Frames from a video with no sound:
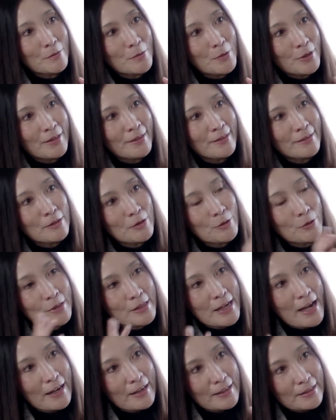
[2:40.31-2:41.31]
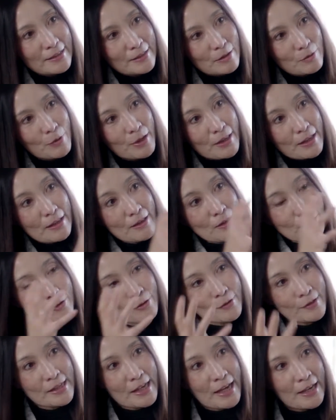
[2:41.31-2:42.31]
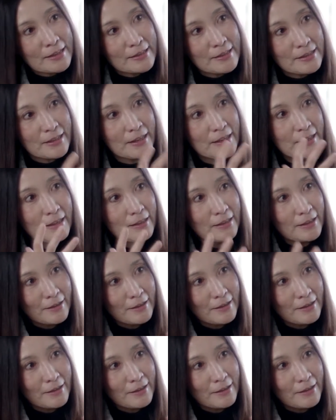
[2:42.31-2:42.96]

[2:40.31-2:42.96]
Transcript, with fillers: what the totality, within the totality,